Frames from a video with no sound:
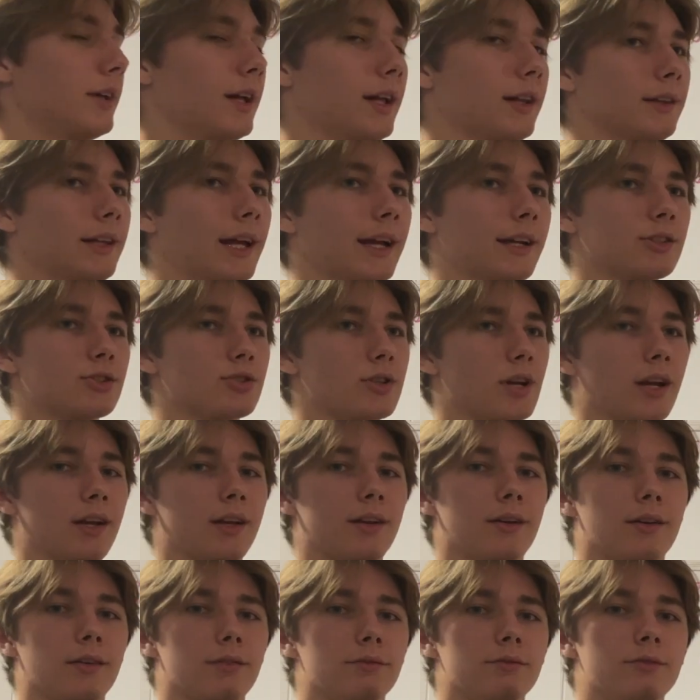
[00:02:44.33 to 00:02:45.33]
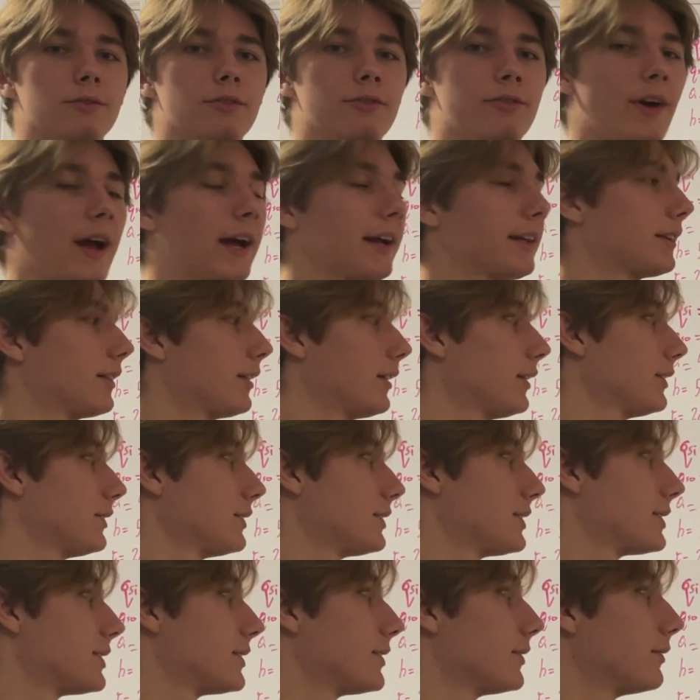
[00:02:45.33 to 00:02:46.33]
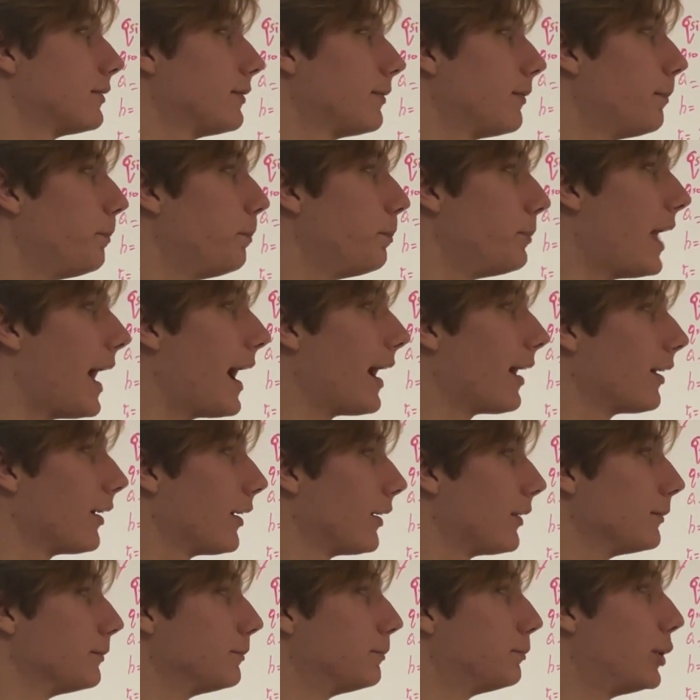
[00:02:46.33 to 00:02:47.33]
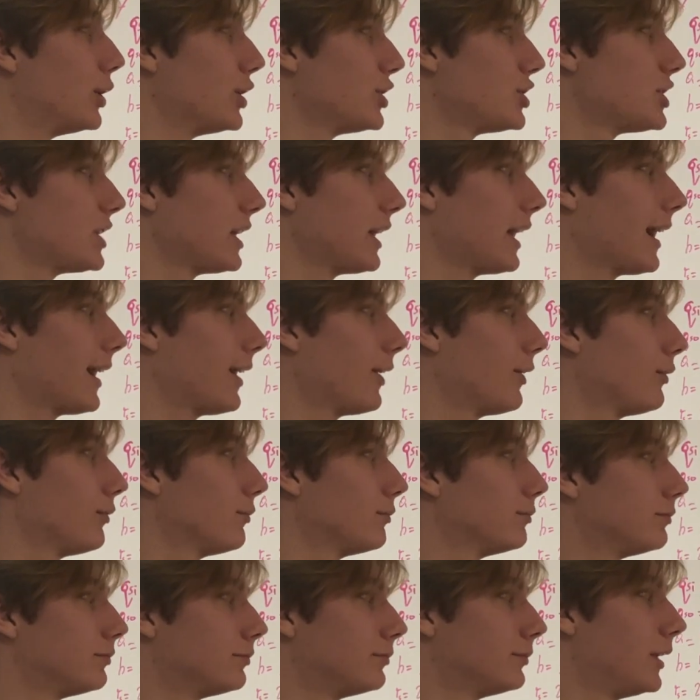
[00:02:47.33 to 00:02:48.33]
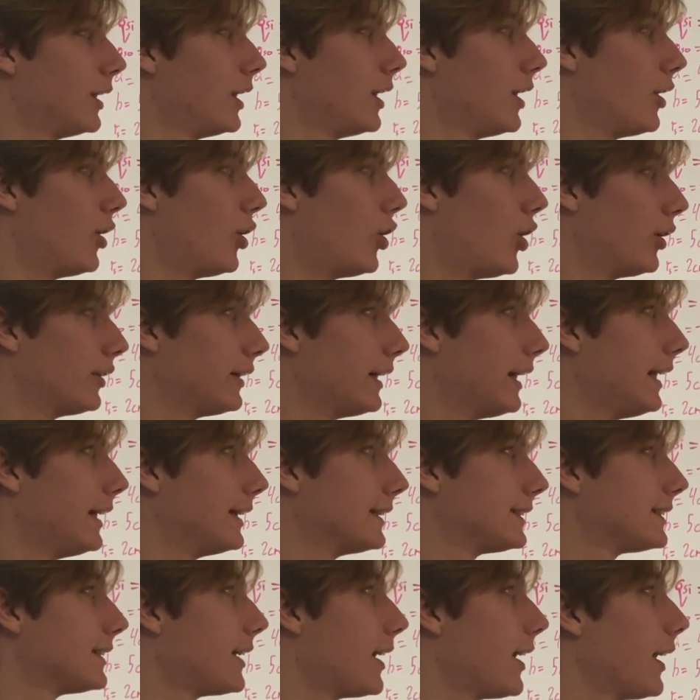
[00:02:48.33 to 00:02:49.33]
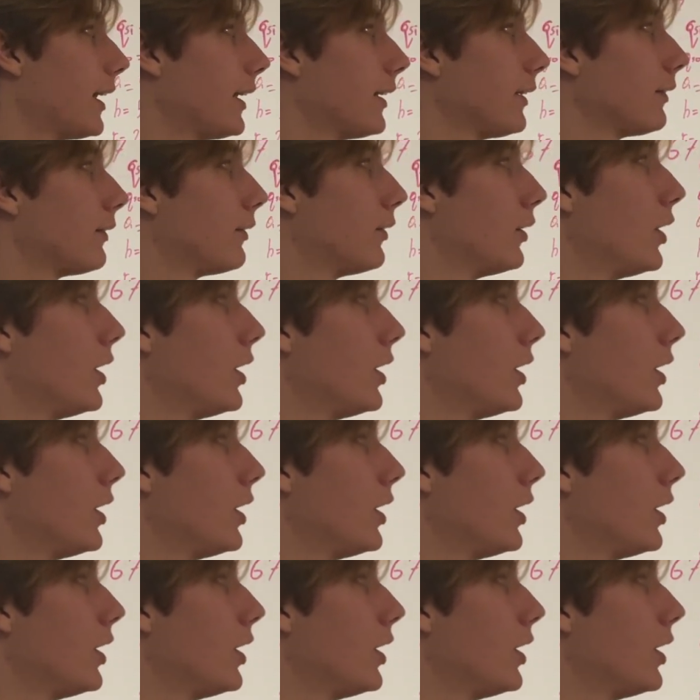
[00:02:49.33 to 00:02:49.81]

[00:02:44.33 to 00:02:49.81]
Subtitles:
electric vectors that are pushing out on the inside.